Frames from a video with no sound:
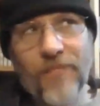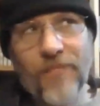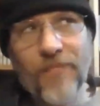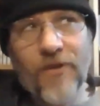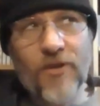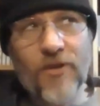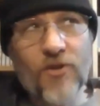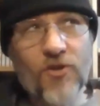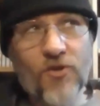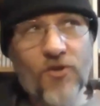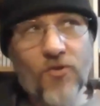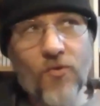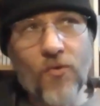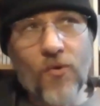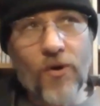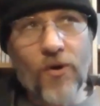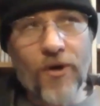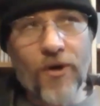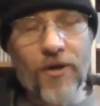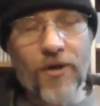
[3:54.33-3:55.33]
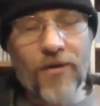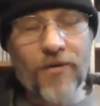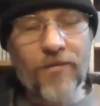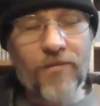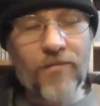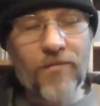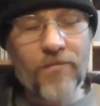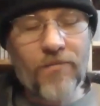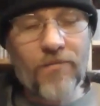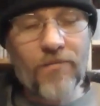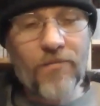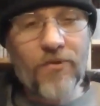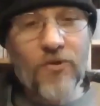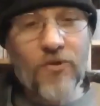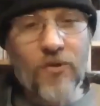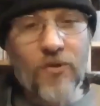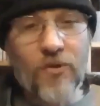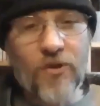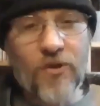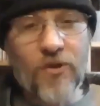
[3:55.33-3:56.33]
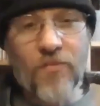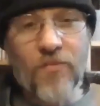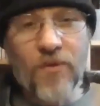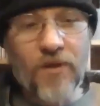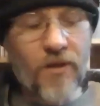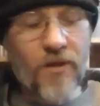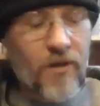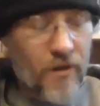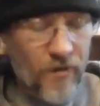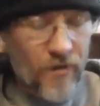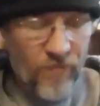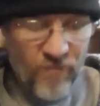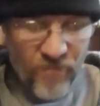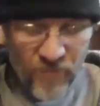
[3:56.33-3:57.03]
destroyed, so to speak.